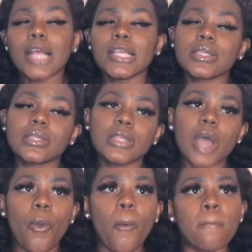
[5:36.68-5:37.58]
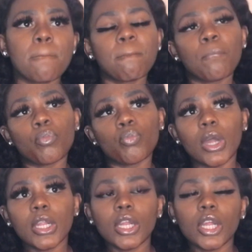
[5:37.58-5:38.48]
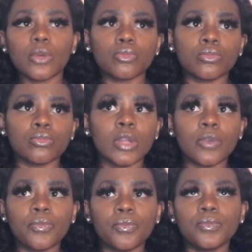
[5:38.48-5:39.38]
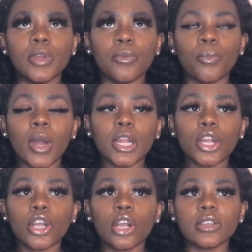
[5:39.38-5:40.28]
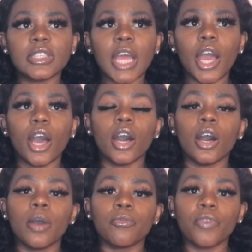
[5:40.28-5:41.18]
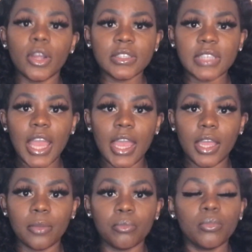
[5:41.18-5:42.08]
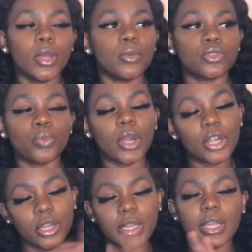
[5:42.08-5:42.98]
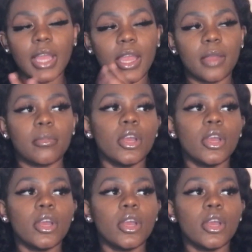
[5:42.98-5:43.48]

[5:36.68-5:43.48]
So one of the girls that first came, it was one girl that came.